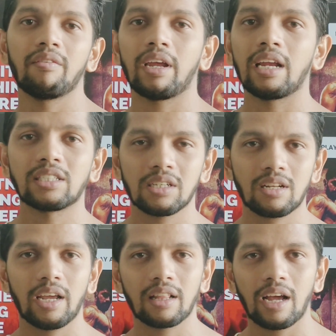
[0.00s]
leaving it
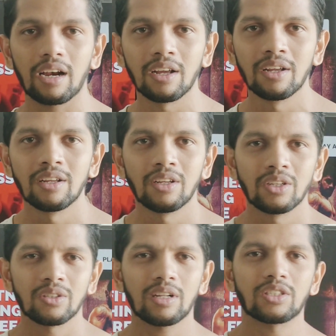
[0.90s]
just like that.
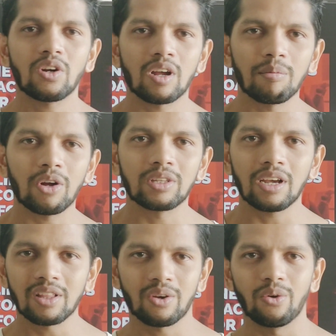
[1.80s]
Let's talk about
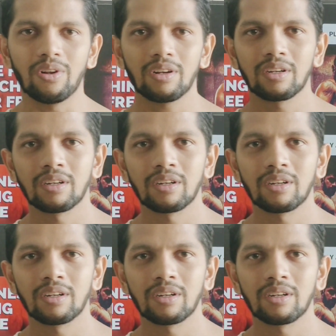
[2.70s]
the other goal.